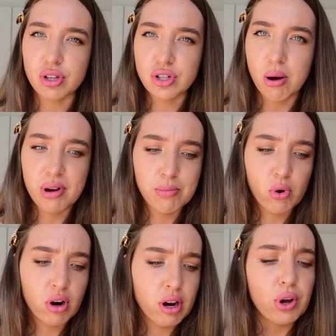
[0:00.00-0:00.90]
the job
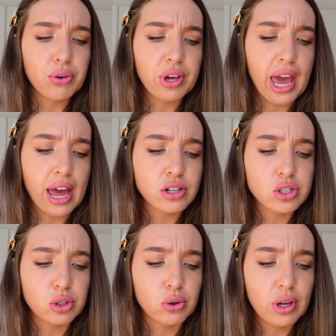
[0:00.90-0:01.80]
anymore, what you can do